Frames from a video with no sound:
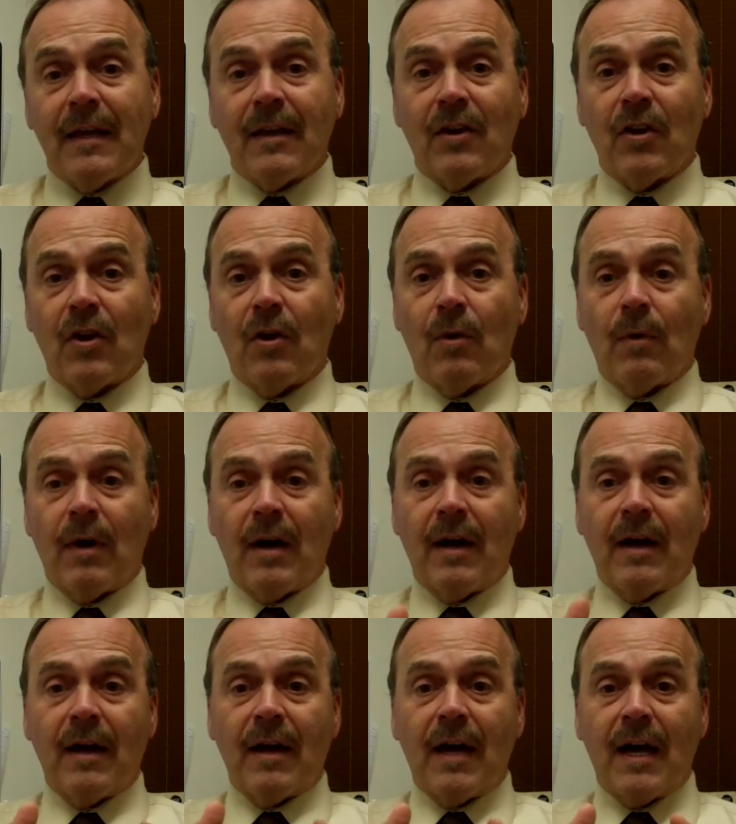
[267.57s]

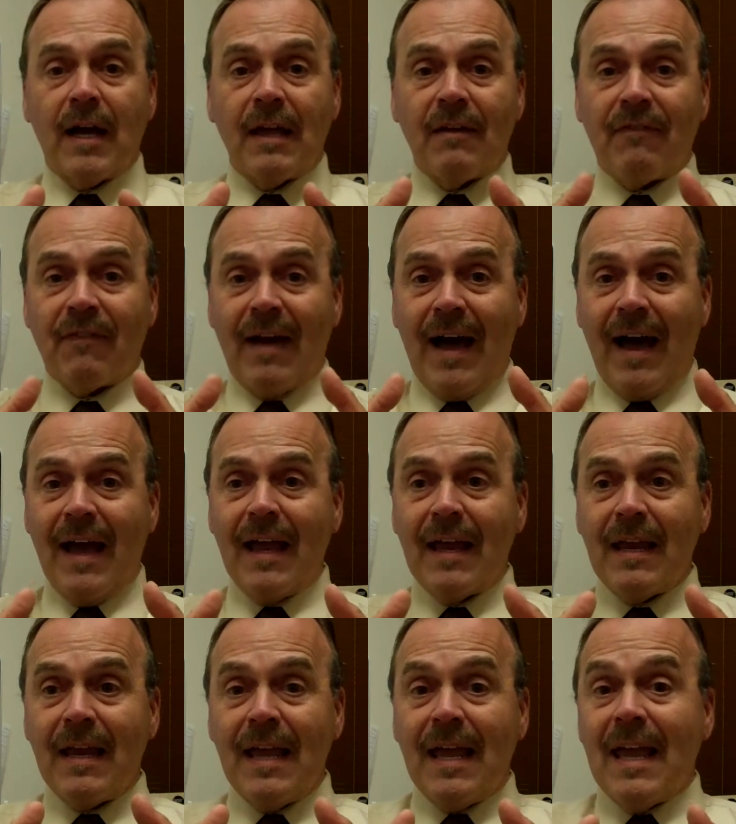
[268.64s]
if I